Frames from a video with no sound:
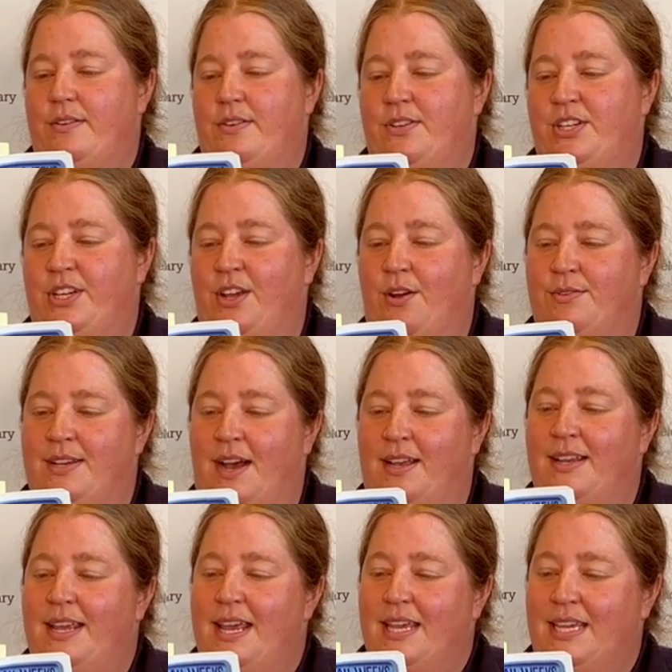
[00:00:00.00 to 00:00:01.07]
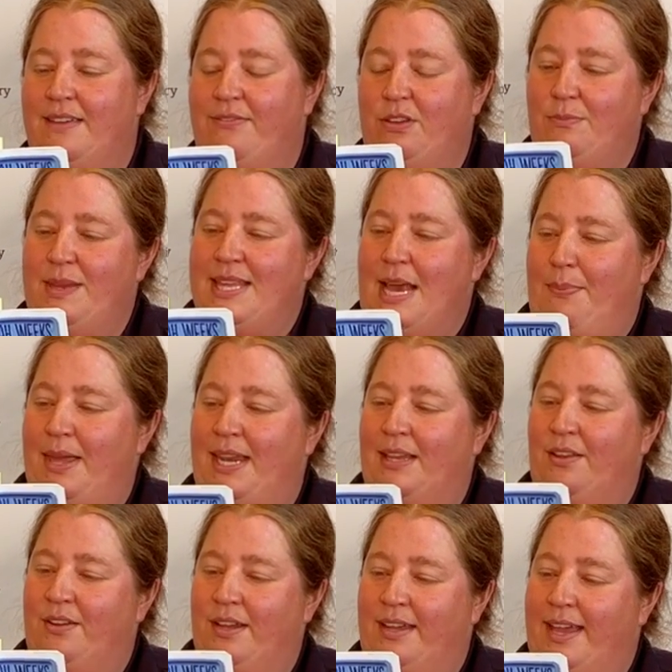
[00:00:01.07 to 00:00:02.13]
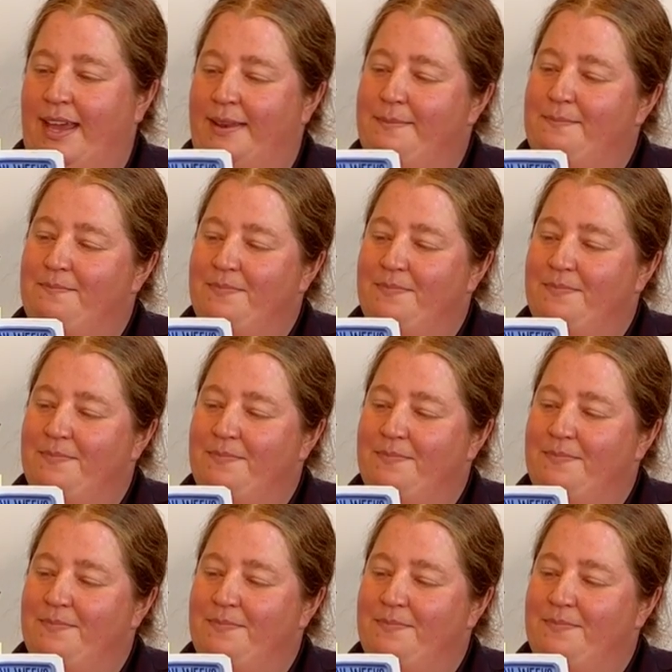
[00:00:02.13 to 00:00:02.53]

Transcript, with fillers: she goes on, giving me that pity look again.